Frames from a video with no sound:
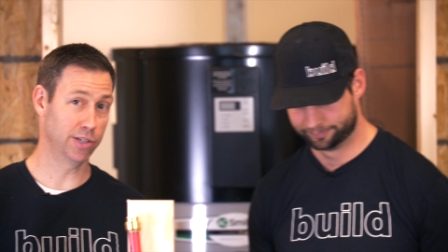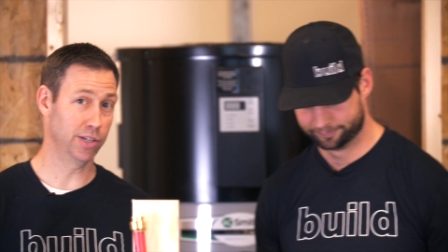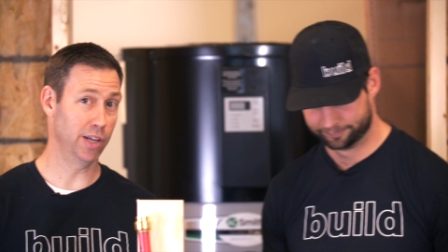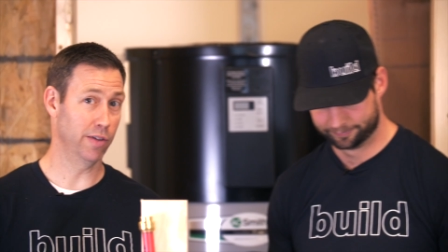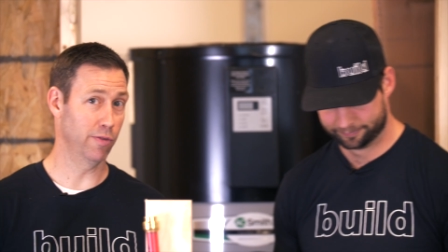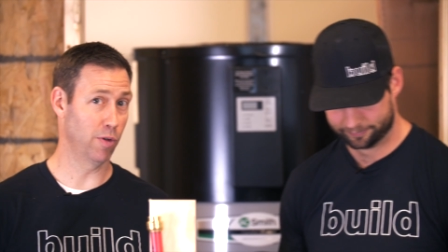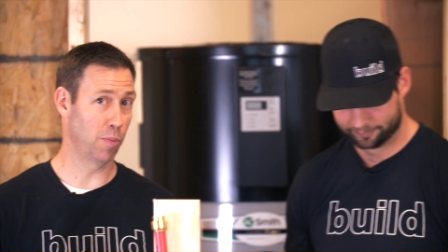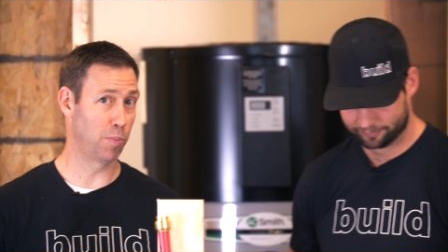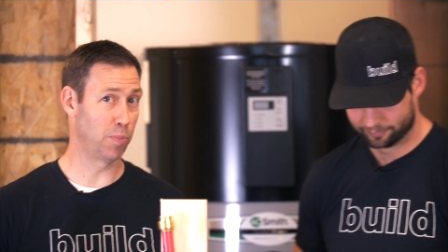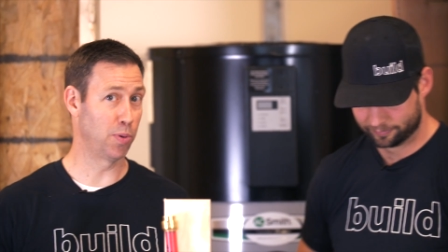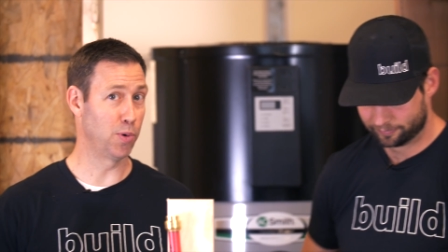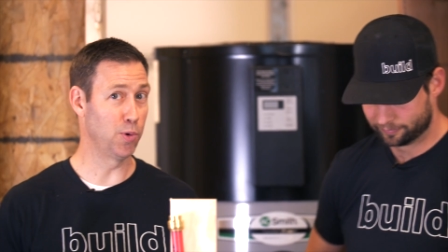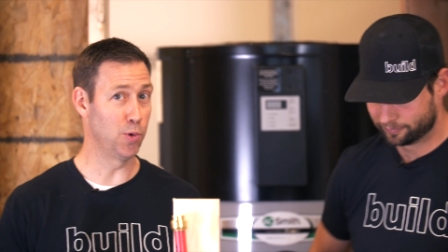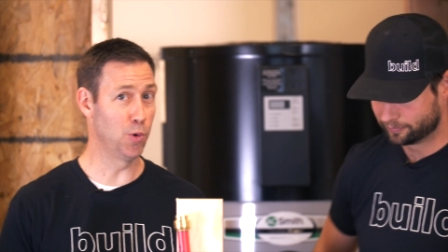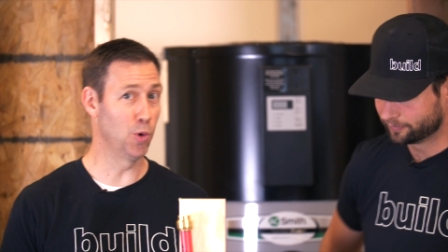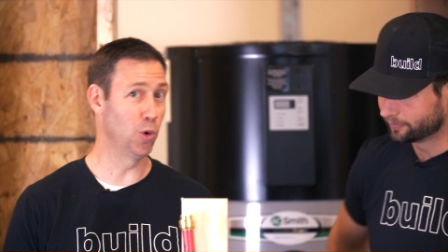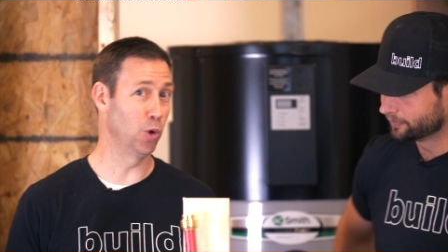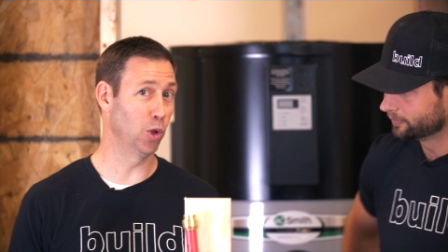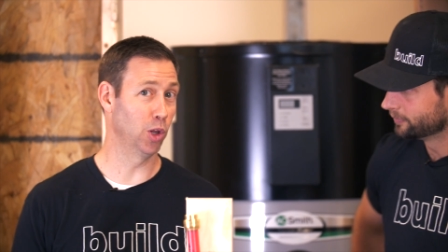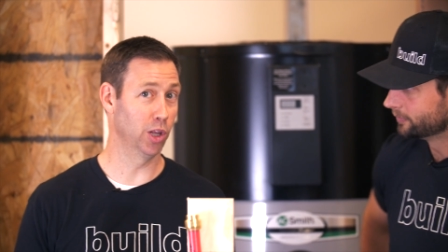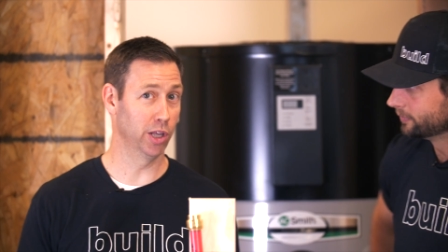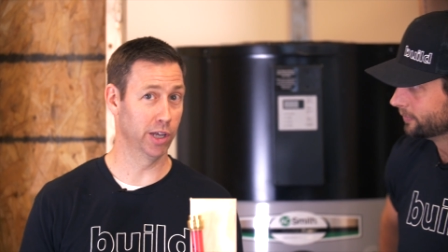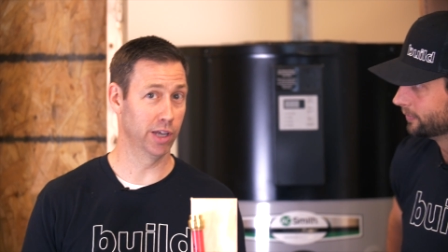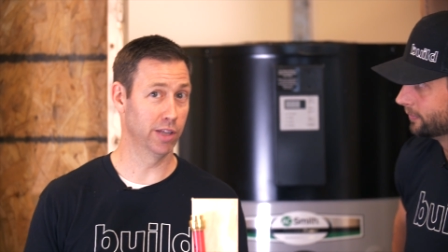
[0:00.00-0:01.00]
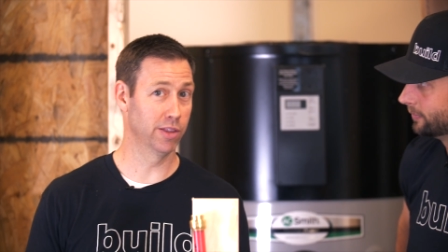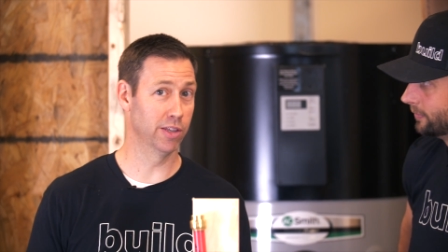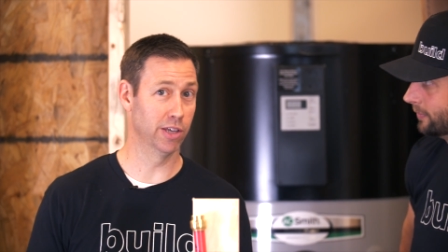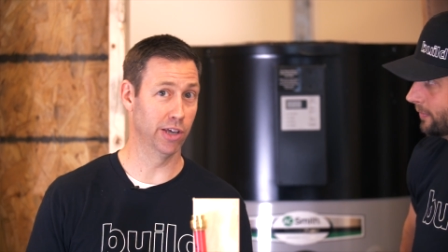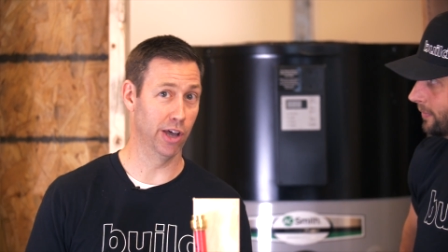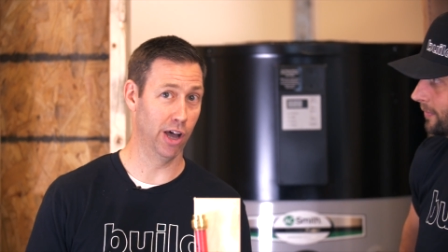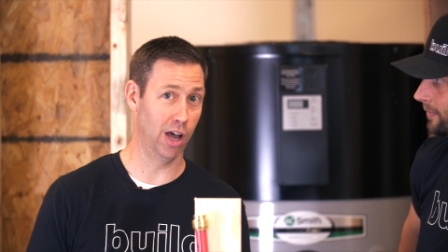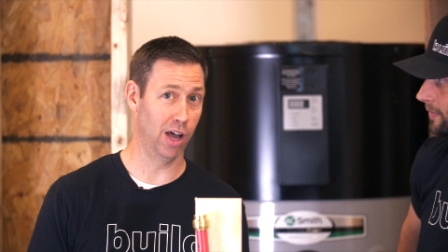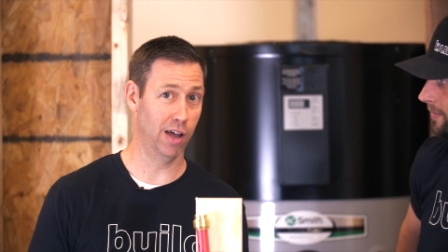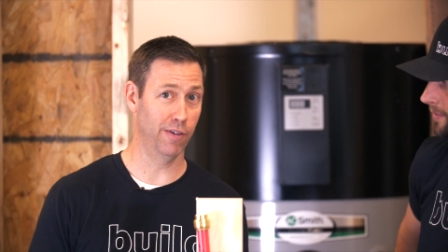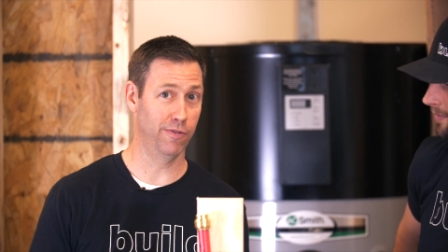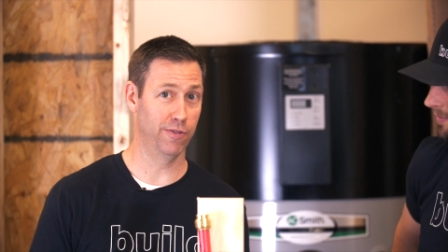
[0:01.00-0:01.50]
actually have a pool in
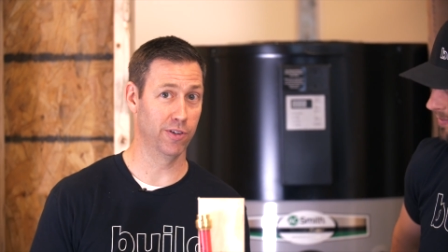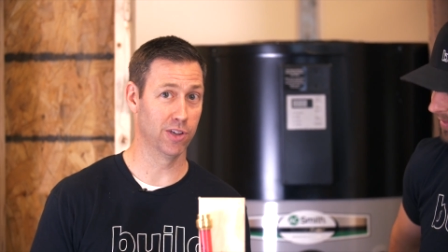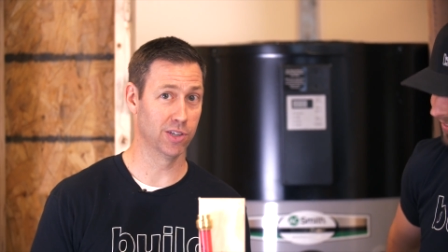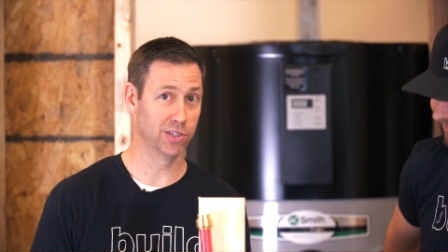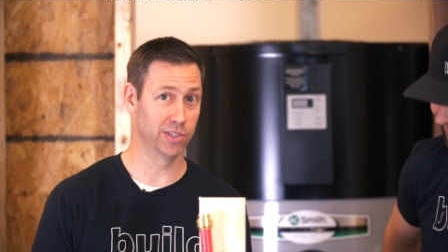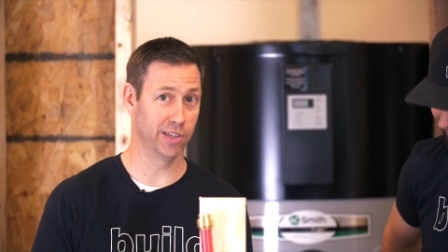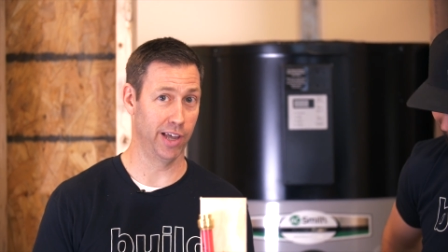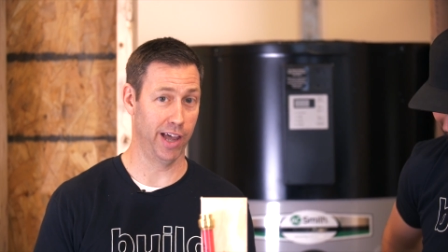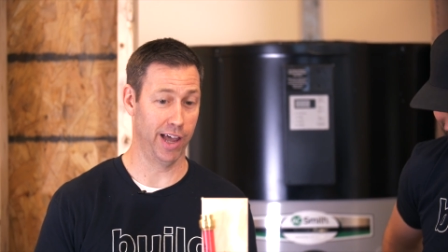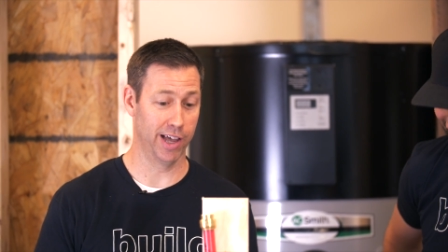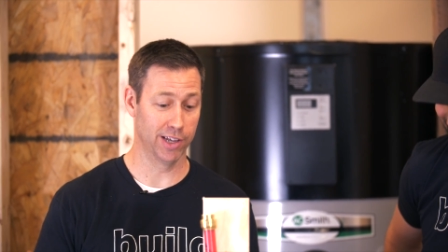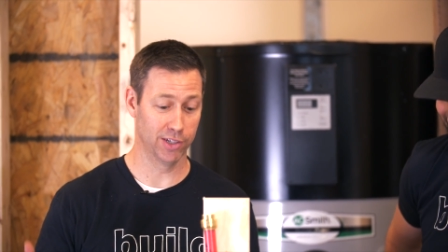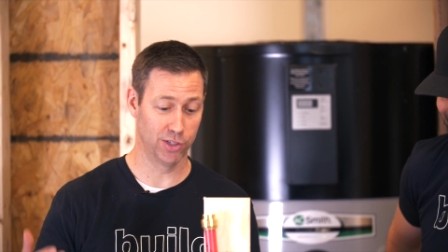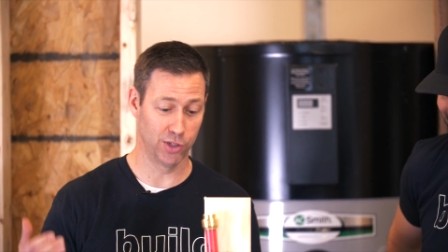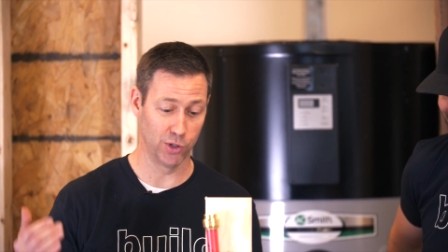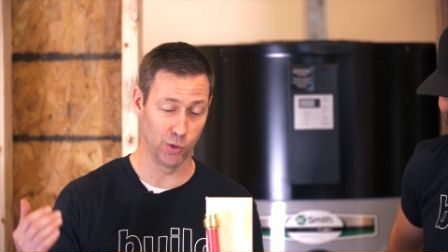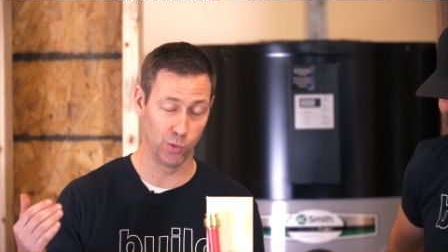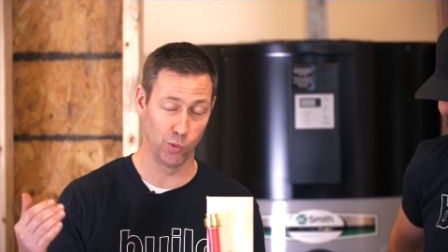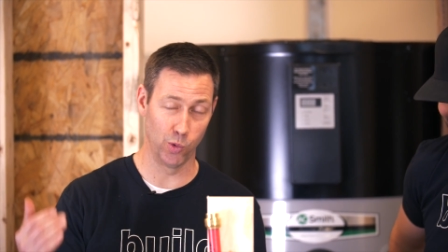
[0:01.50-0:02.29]
the office as